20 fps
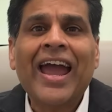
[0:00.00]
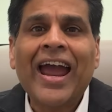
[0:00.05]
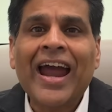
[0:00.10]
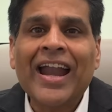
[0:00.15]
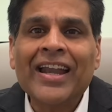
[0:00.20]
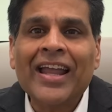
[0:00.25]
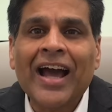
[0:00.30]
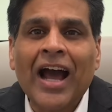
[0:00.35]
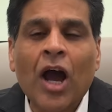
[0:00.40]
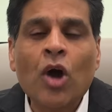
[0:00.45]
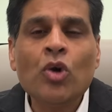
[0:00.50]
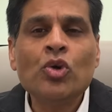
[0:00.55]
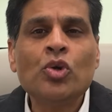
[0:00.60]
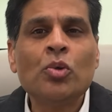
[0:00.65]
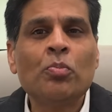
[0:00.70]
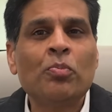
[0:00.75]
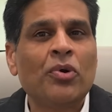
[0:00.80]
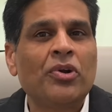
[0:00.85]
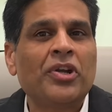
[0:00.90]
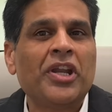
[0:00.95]
and how
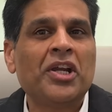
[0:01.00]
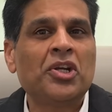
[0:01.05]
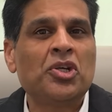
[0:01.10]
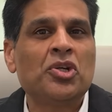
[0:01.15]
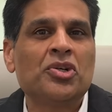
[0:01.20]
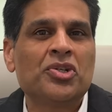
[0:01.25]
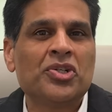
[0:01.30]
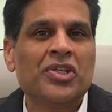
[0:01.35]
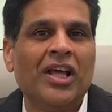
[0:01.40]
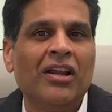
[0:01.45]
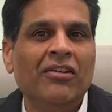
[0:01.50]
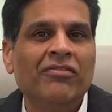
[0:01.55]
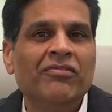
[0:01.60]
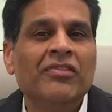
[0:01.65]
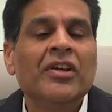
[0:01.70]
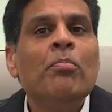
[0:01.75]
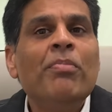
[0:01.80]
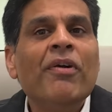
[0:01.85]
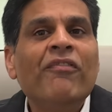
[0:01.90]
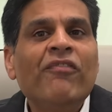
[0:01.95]
to protect yourself.
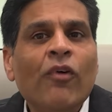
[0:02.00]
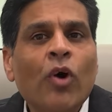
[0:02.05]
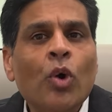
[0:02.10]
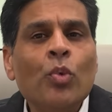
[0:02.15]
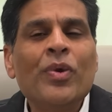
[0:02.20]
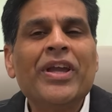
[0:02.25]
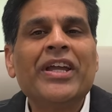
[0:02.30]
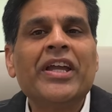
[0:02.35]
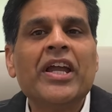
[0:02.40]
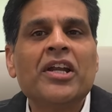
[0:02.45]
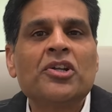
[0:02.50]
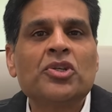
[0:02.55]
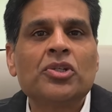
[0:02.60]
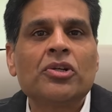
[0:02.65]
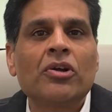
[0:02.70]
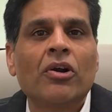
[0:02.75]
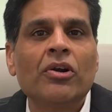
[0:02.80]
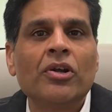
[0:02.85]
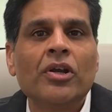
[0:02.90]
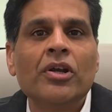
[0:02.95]
Before we get
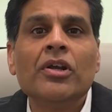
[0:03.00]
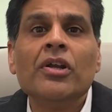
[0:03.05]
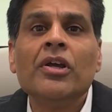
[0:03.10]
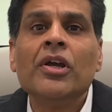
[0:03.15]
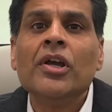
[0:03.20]
started,